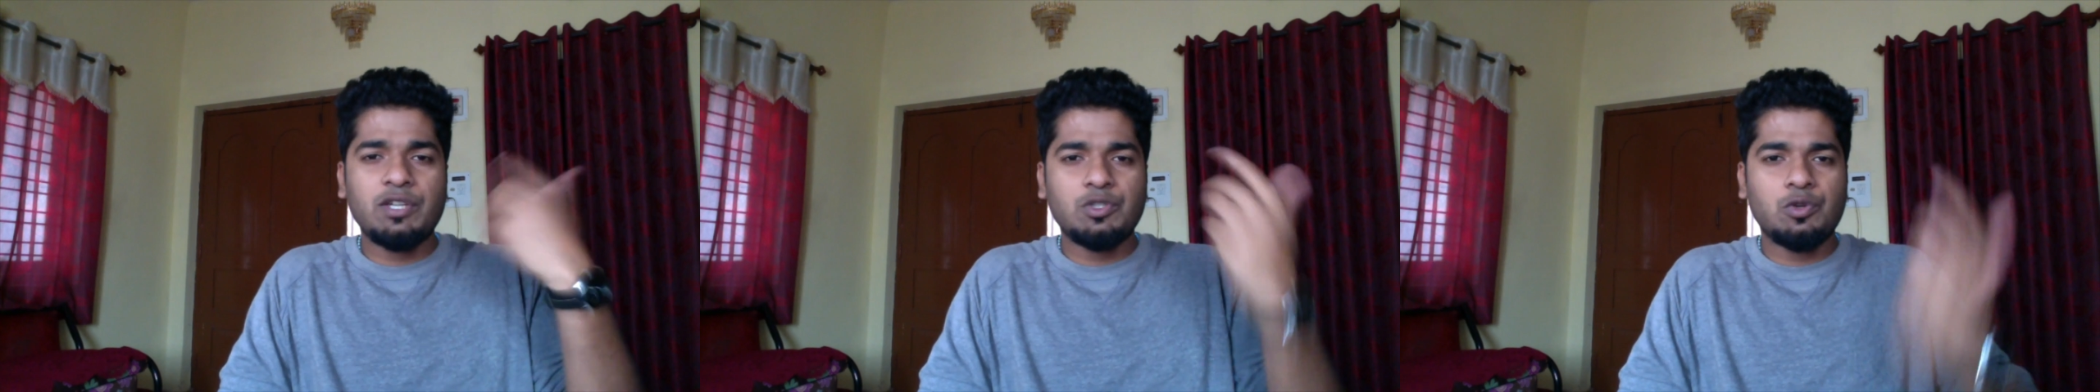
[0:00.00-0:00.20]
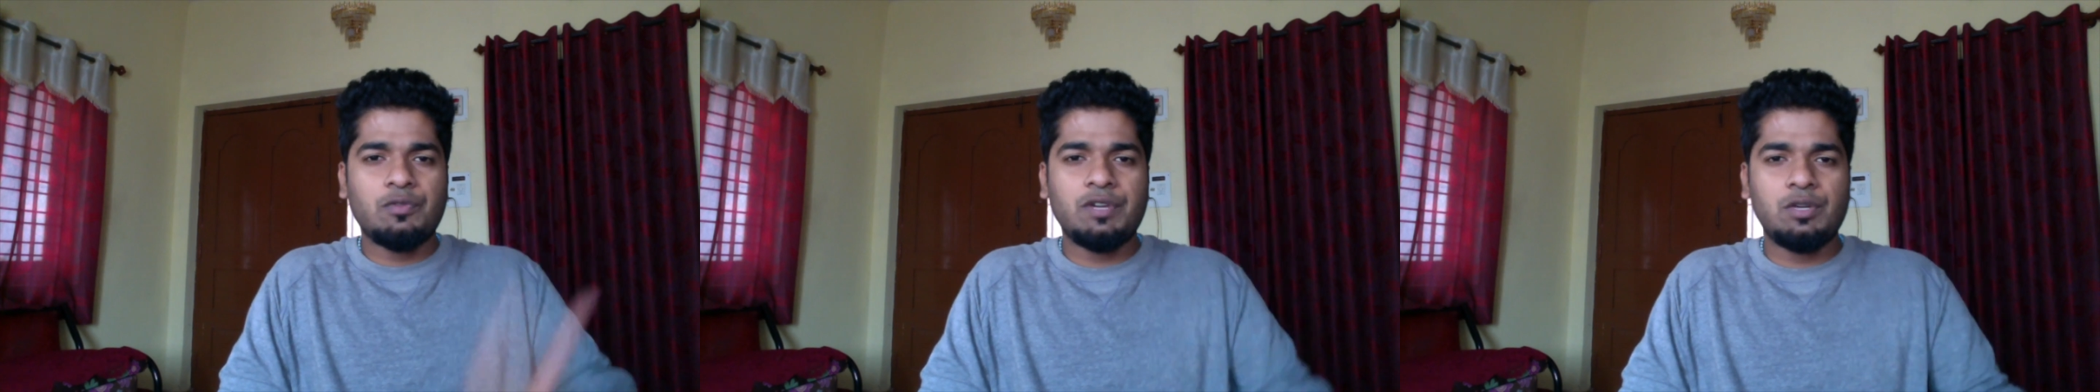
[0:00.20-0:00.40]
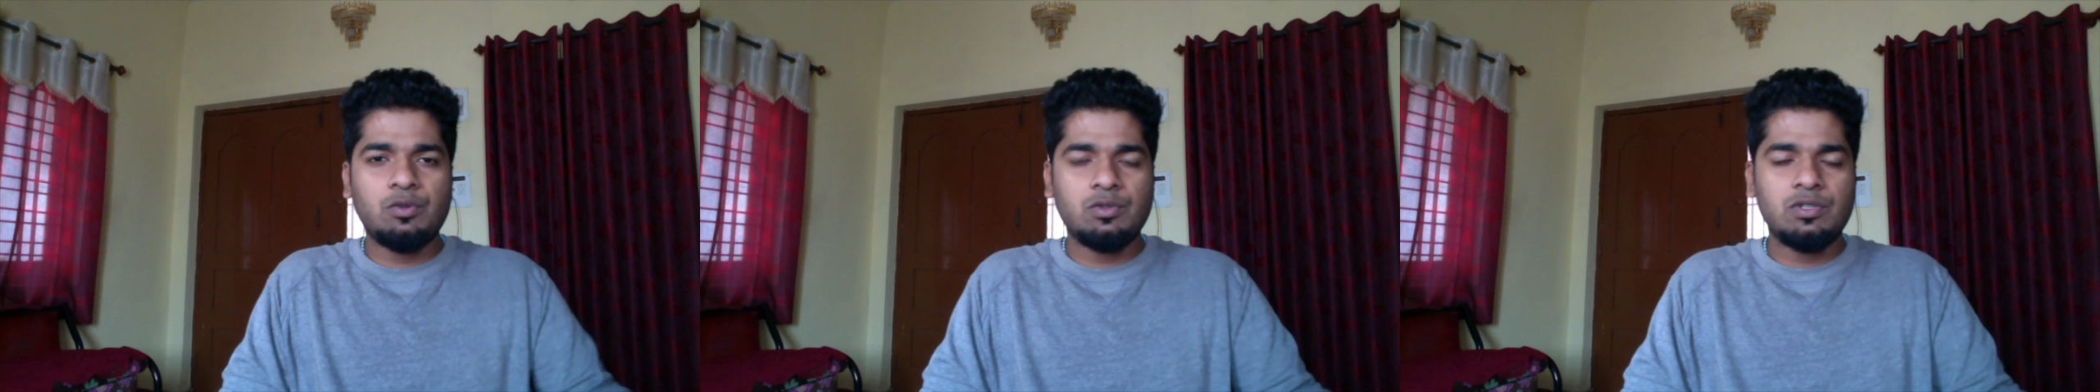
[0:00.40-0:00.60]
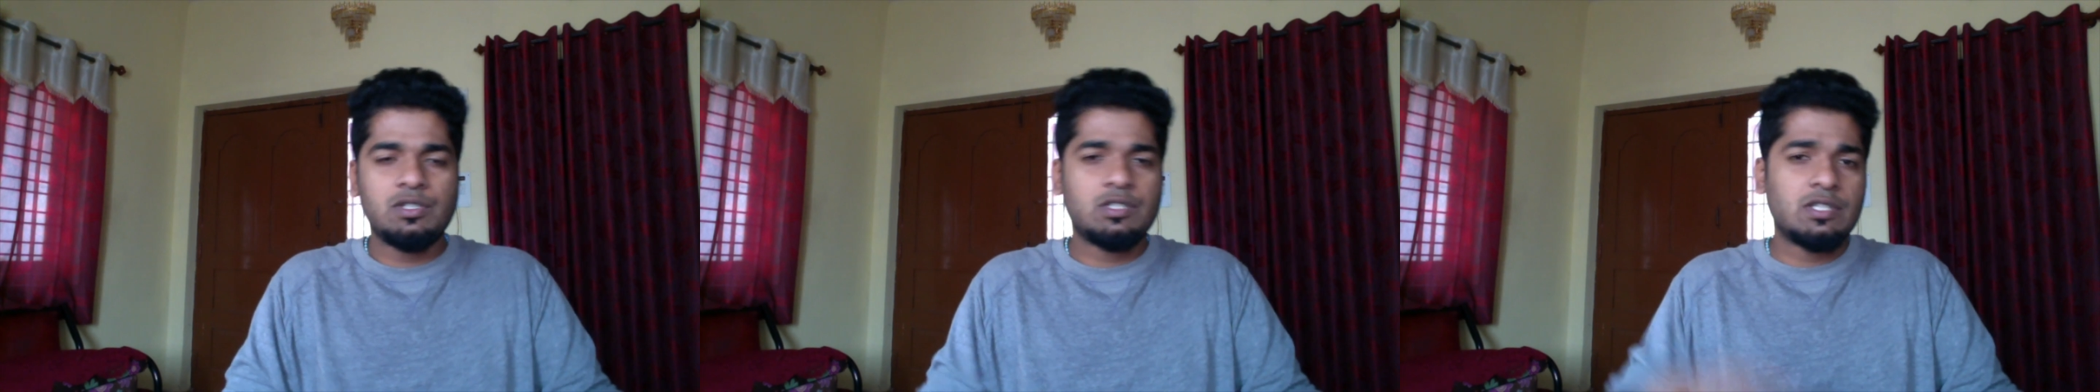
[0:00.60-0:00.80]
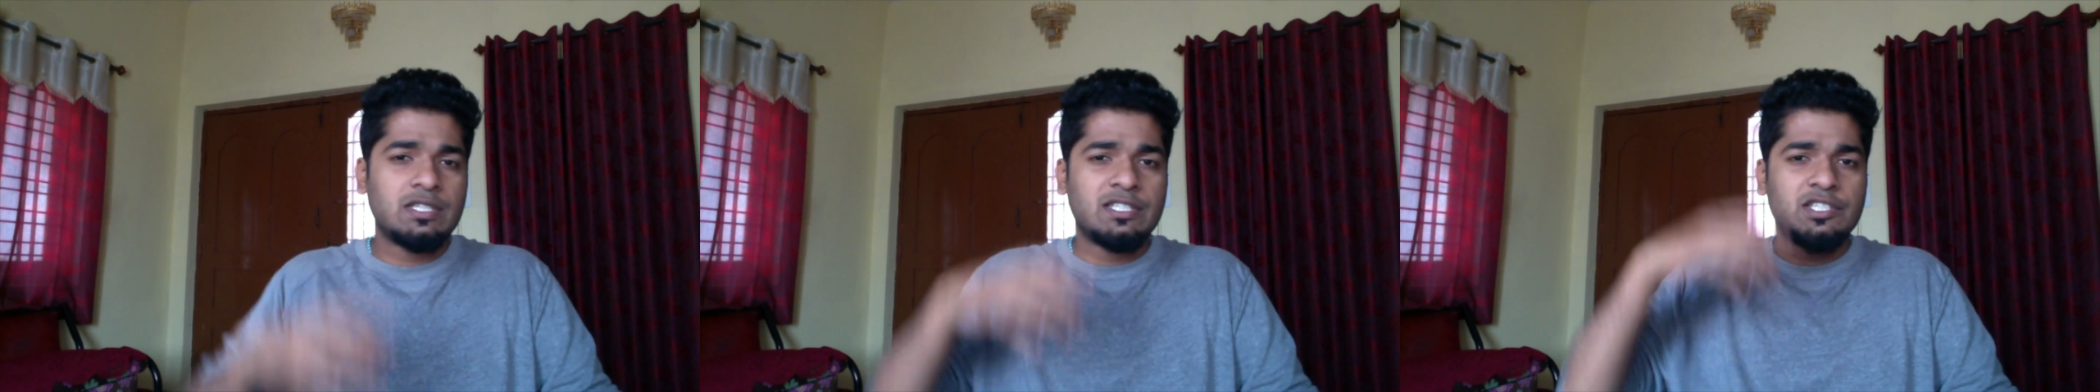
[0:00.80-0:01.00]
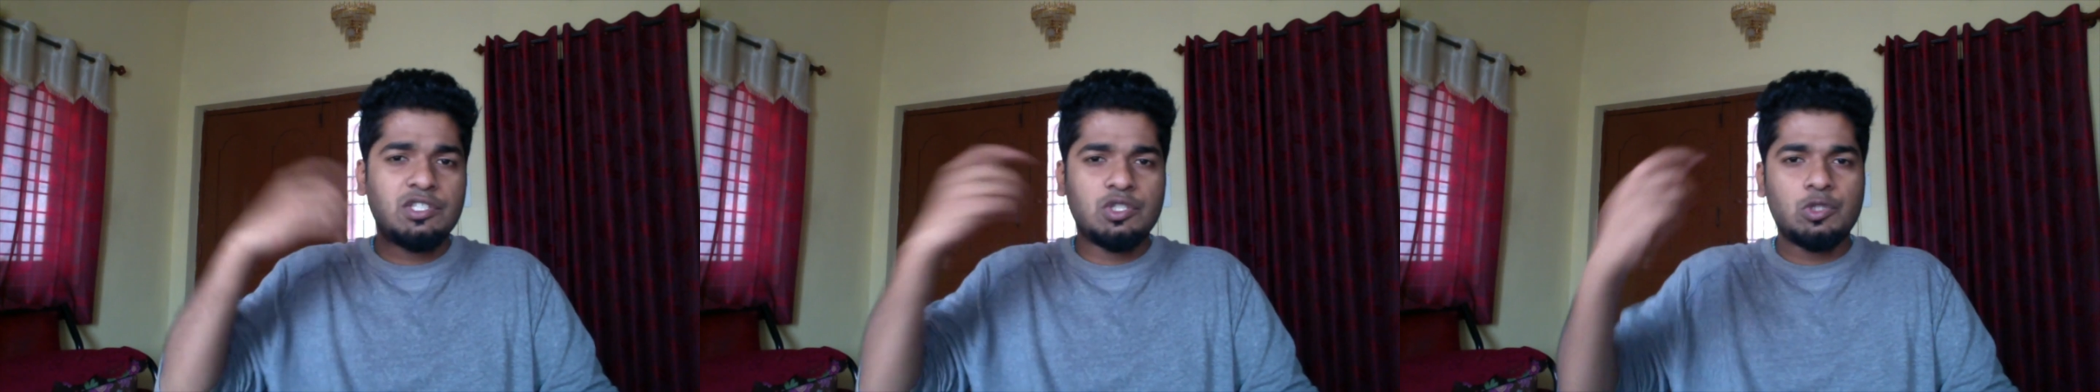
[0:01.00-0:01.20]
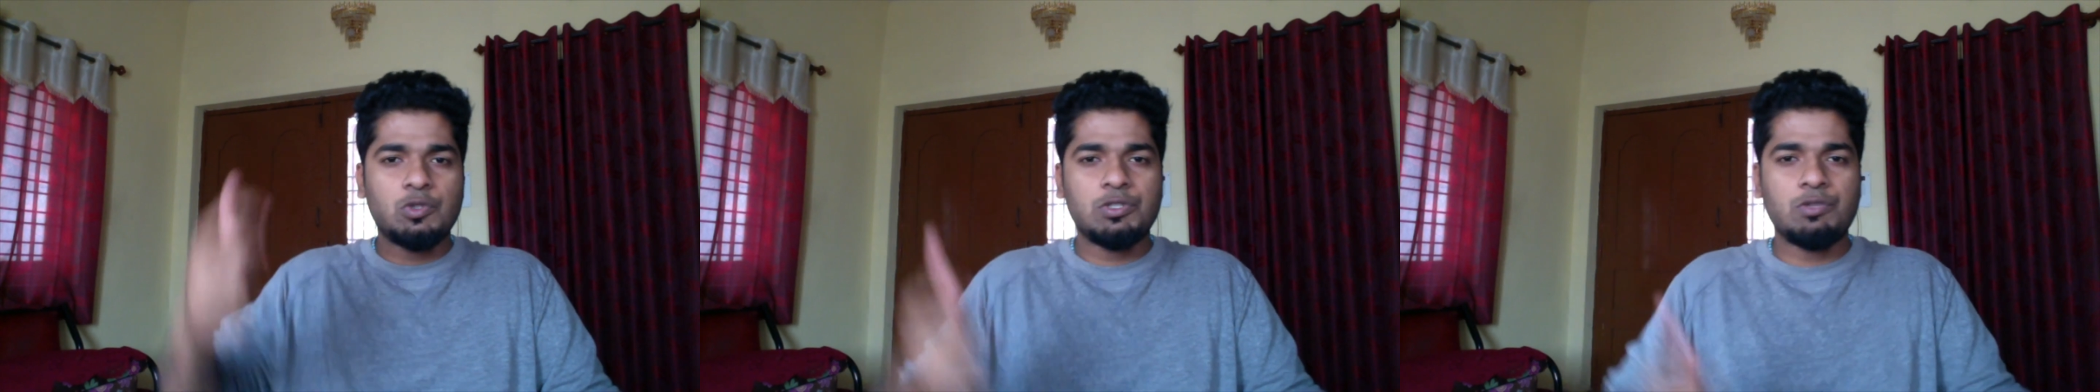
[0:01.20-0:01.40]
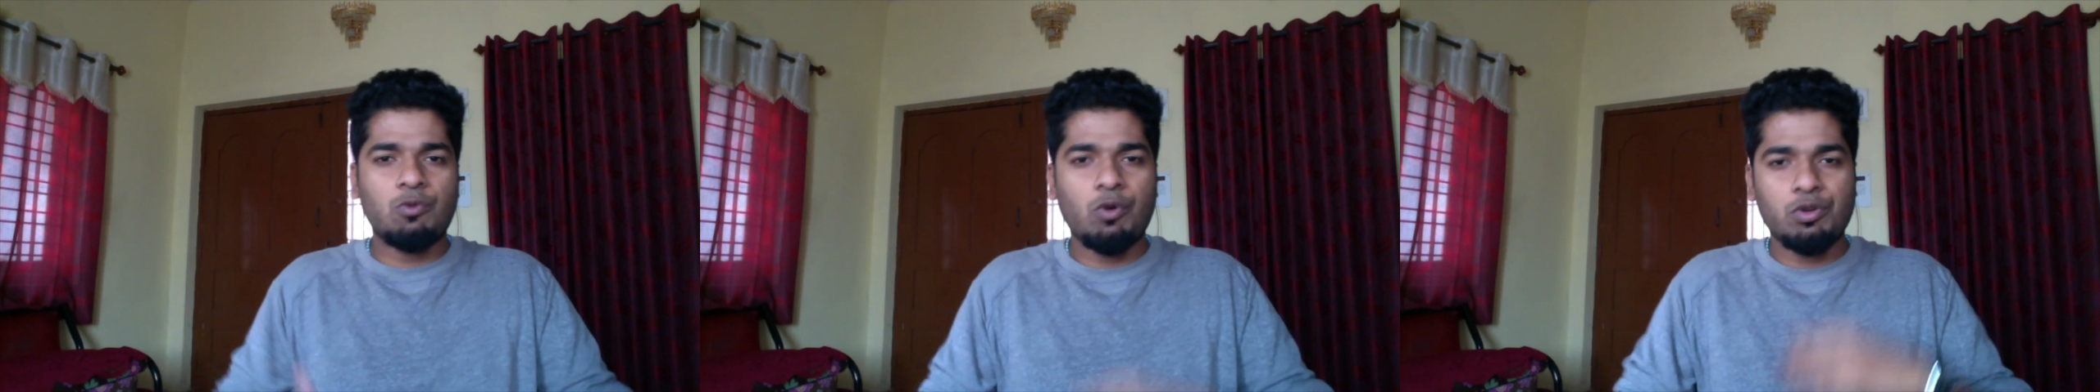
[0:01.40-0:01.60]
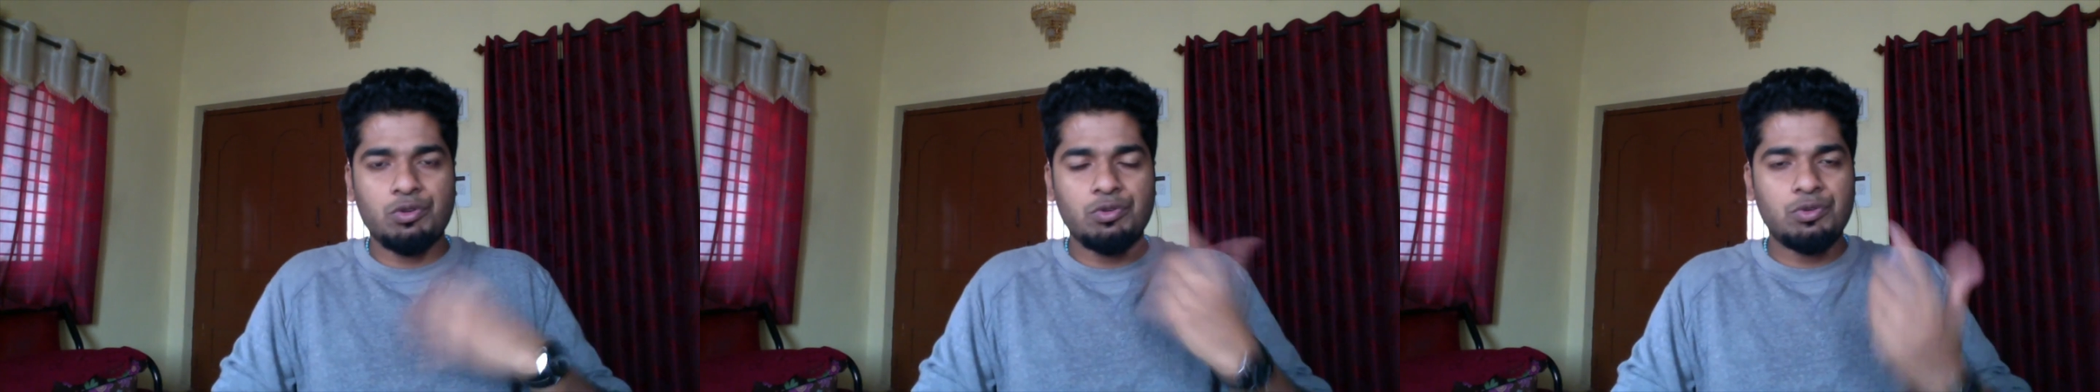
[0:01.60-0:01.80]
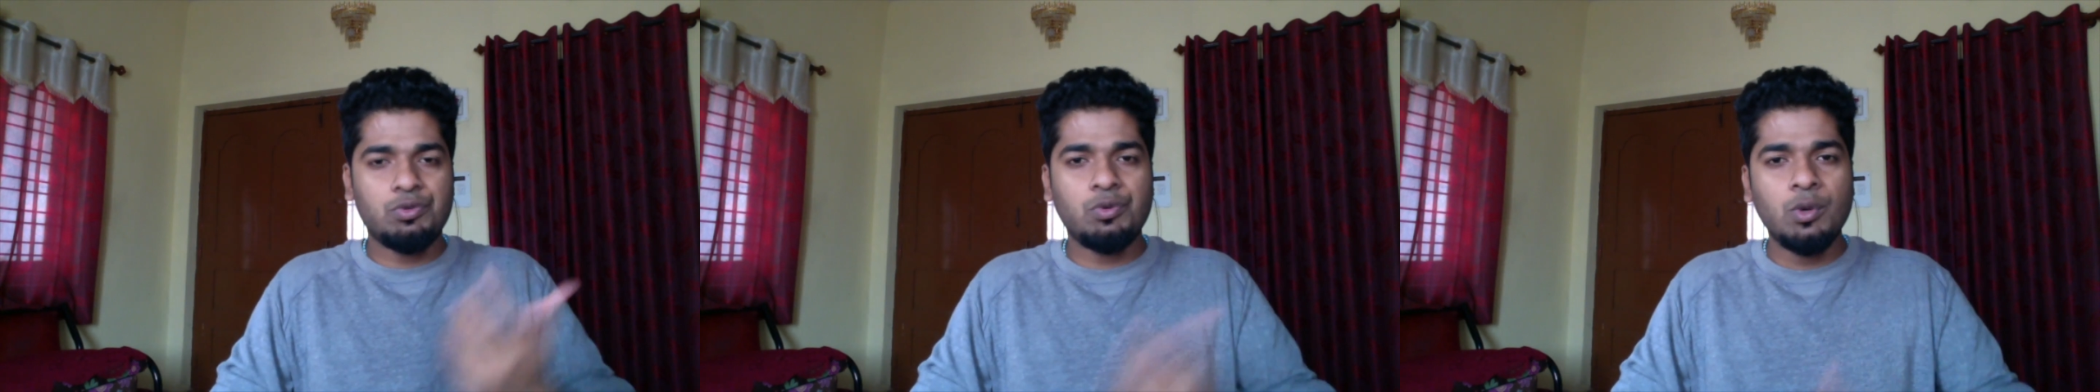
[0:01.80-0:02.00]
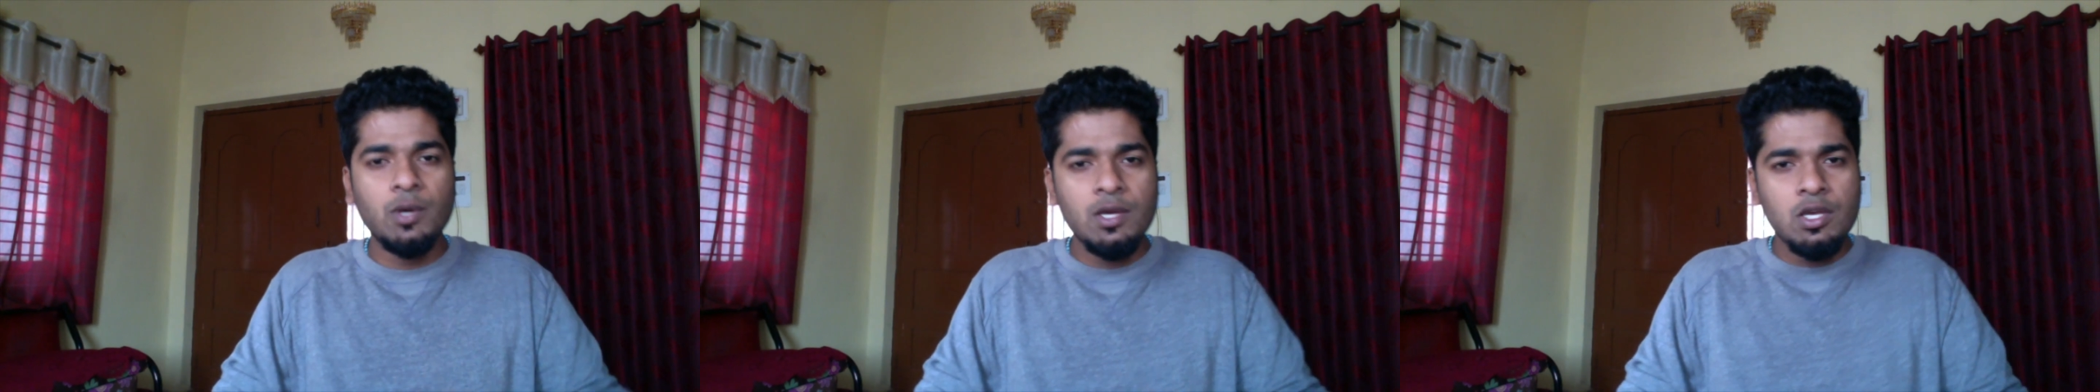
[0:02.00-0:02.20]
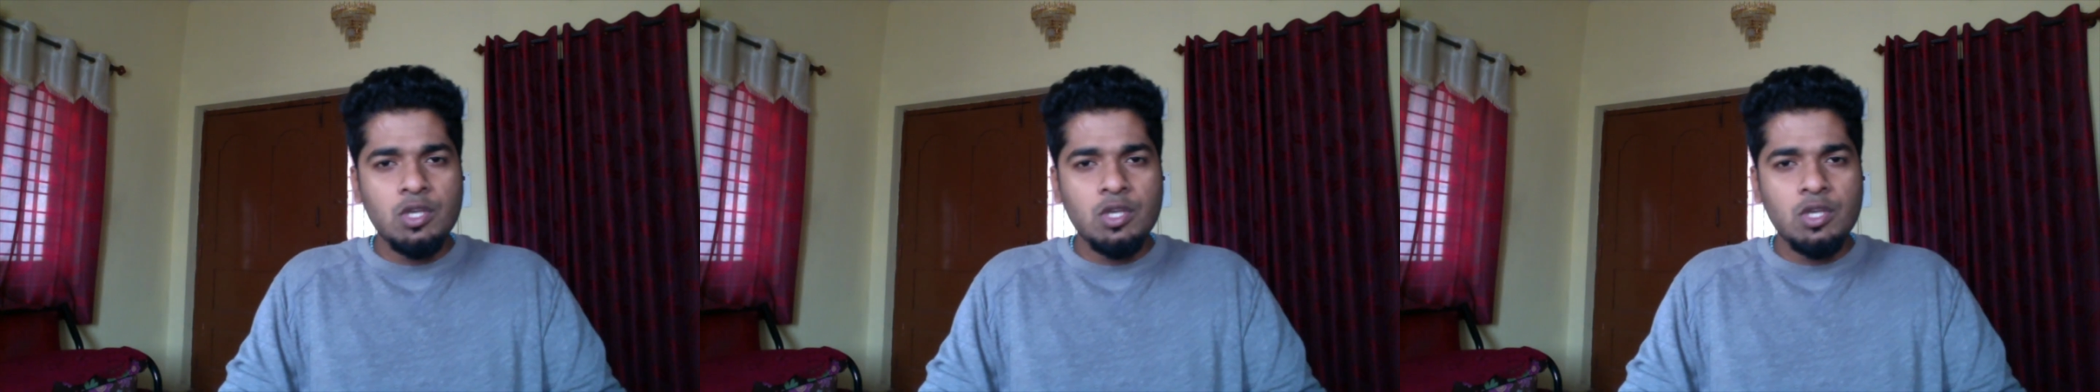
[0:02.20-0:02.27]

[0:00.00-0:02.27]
should we do this in this situation what to do